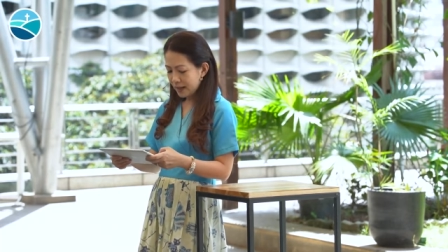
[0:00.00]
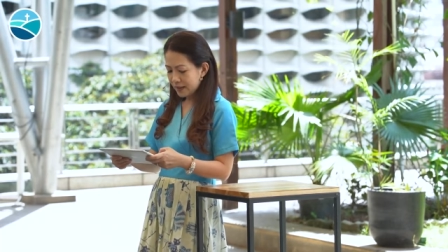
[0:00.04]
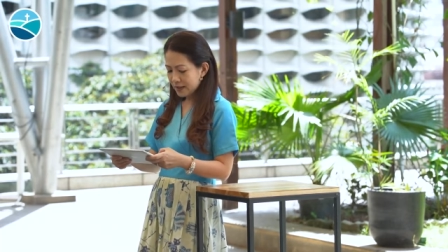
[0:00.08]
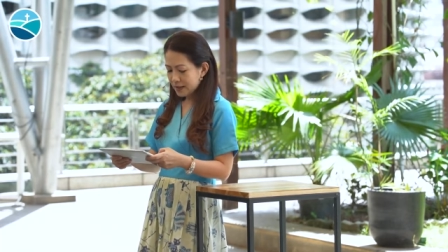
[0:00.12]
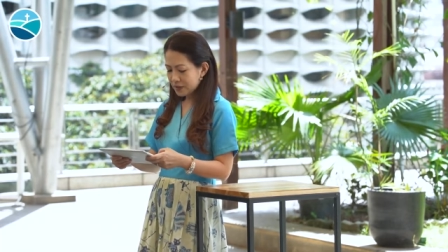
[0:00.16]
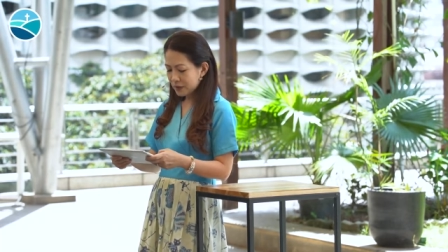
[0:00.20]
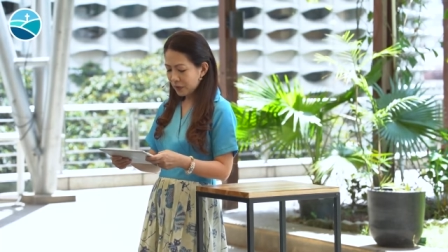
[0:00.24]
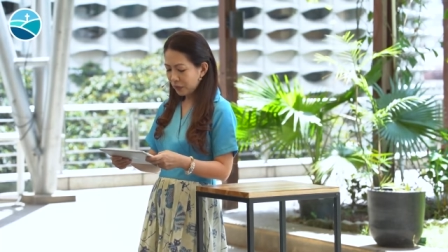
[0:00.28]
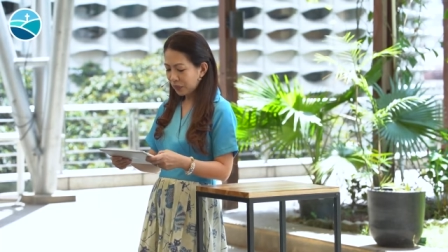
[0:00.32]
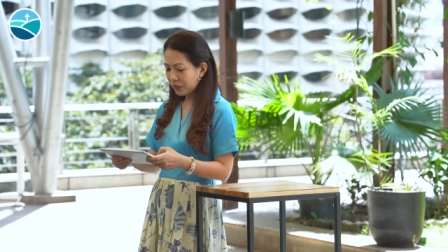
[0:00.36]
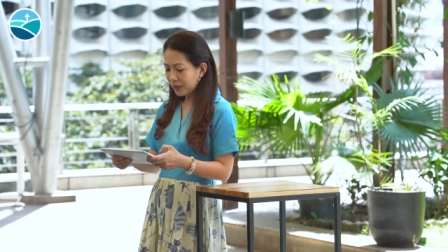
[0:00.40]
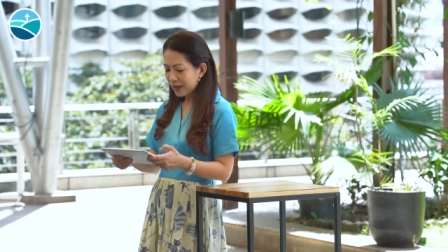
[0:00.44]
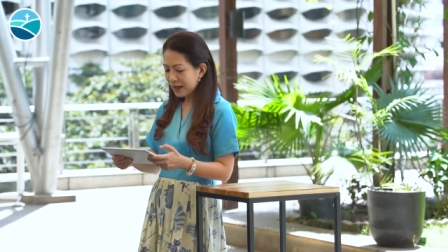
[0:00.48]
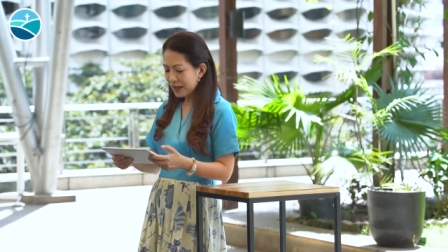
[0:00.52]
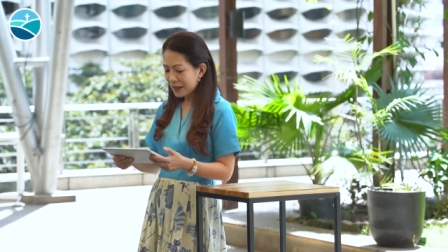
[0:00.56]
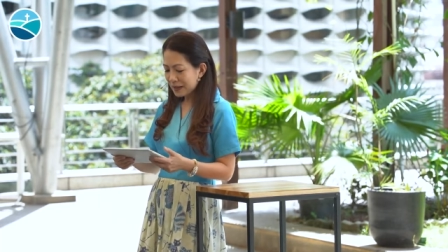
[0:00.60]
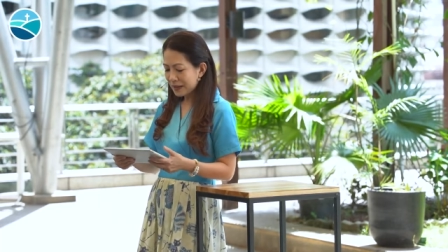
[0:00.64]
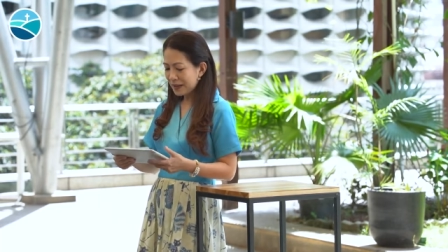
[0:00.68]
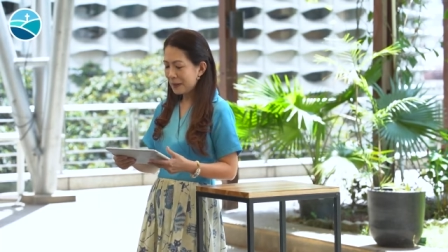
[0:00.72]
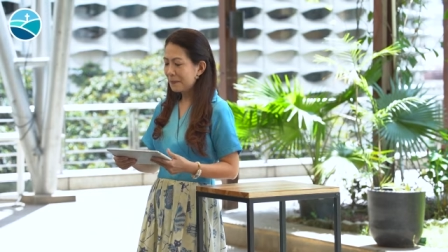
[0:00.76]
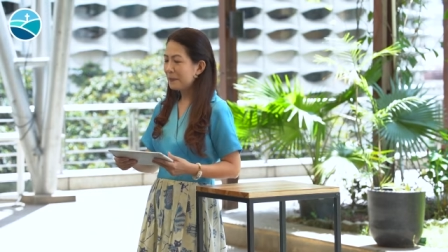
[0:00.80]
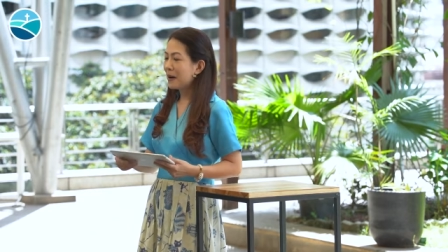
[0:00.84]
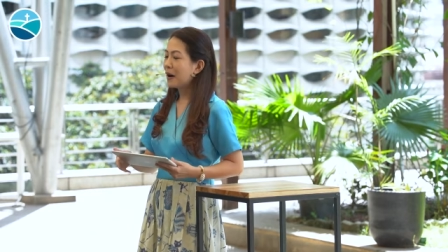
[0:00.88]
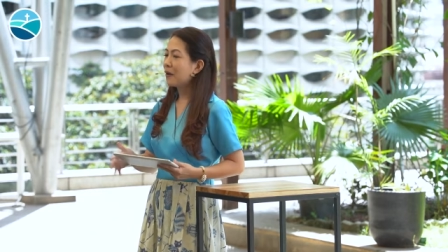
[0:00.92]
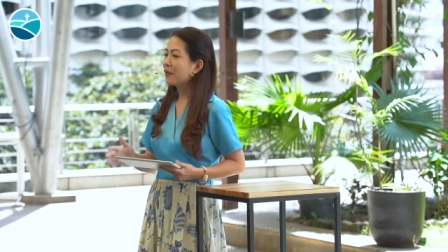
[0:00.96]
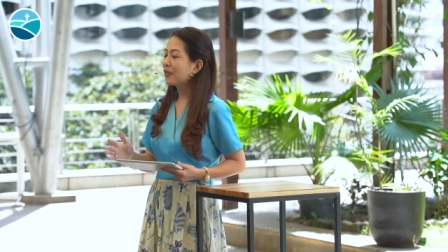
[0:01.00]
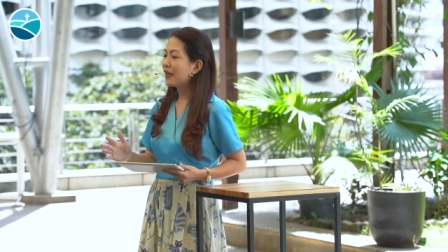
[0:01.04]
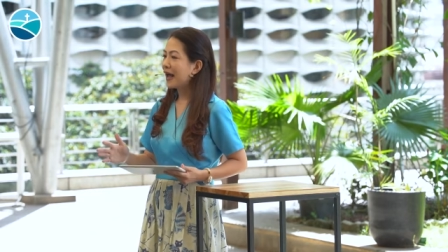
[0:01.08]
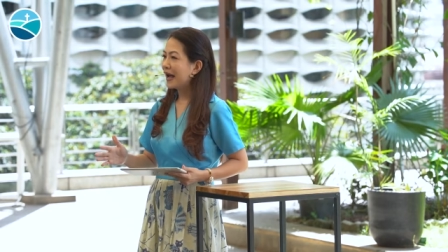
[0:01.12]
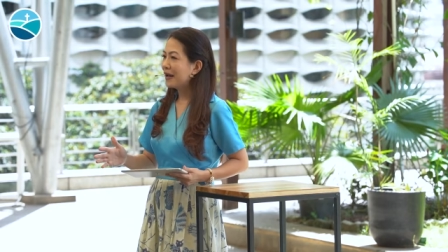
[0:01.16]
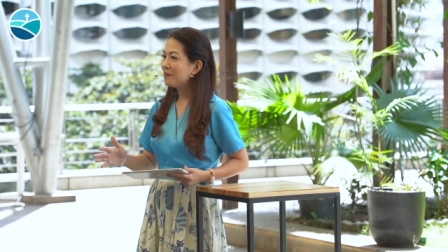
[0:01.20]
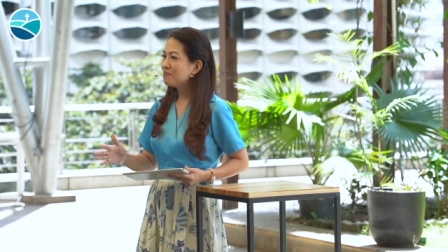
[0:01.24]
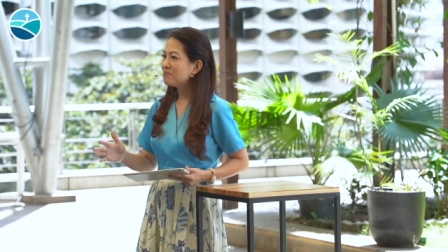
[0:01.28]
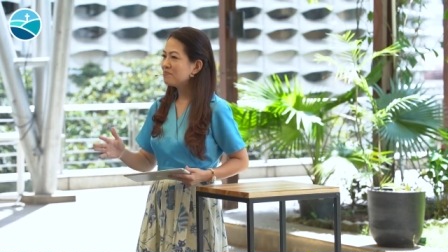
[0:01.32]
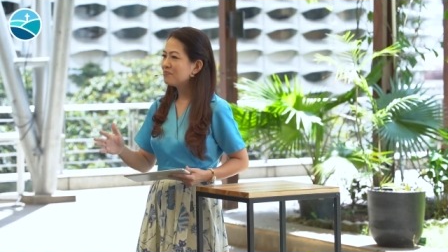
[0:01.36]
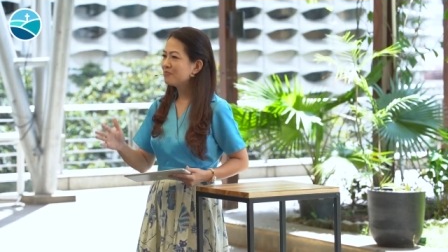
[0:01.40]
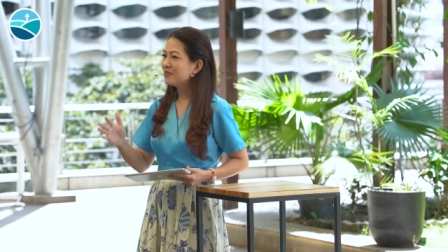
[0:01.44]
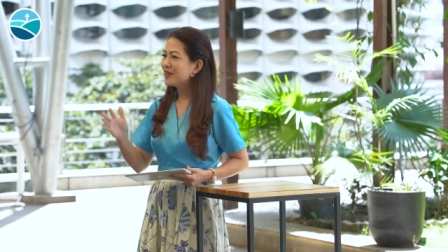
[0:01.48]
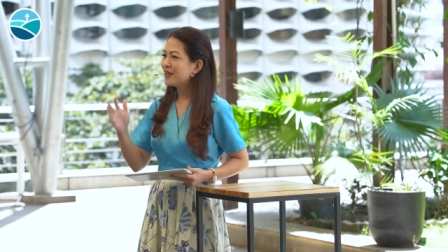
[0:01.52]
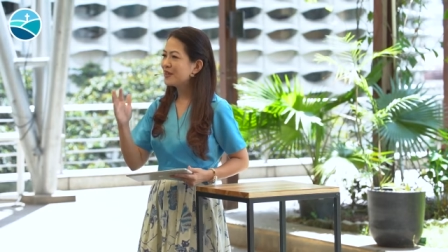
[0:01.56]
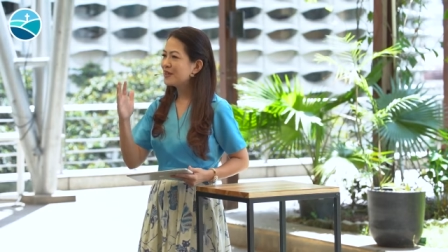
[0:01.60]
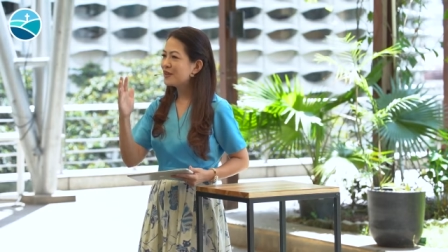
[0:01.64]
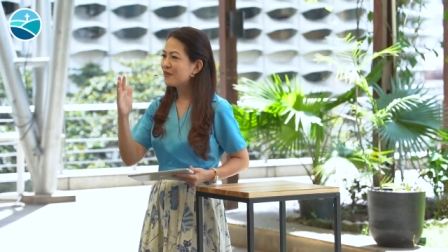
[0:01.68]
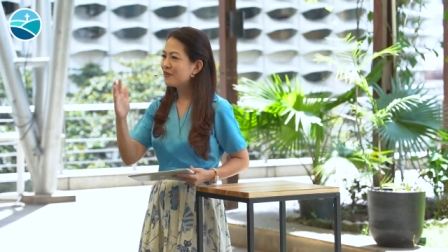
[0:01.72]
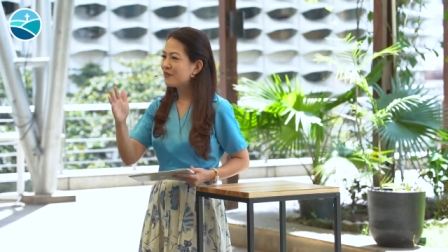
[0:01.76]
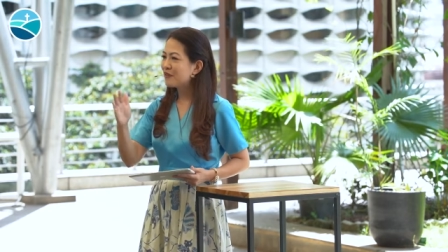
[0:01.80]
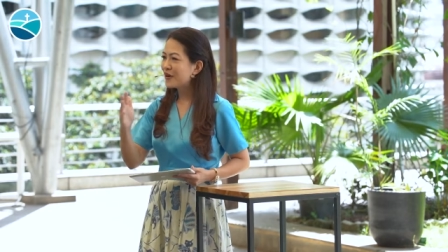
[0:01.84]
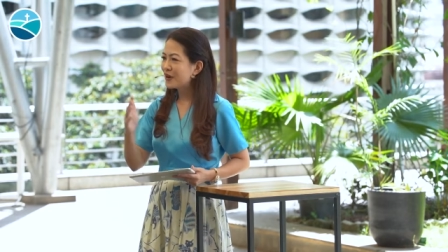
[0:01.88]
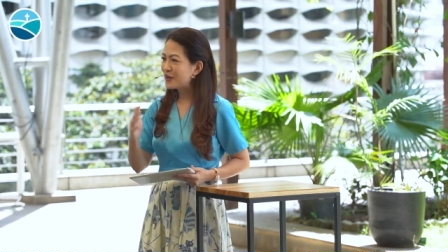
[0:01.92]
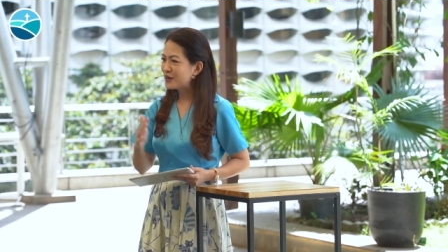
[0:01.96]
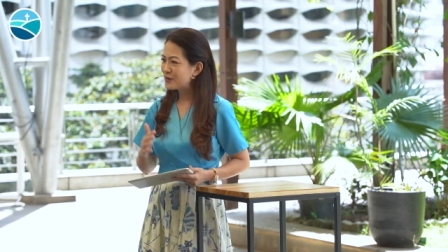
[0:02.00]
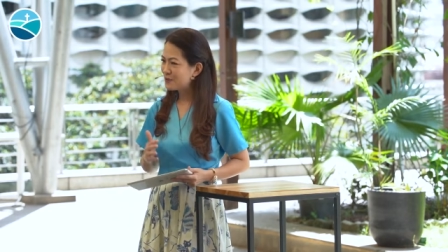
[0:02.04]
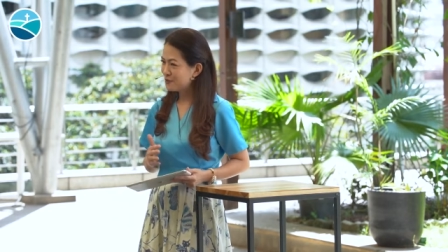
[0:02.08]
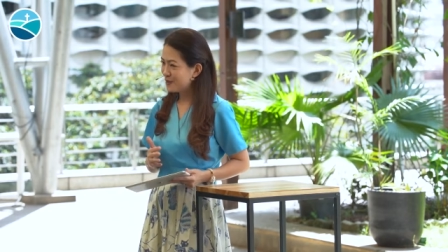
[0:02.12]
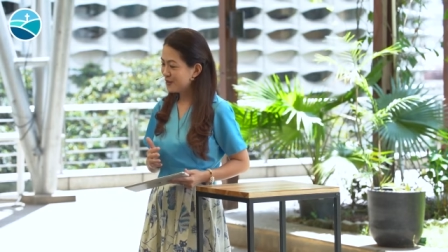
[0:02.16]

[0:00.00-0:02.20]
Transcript: So think about that, the difference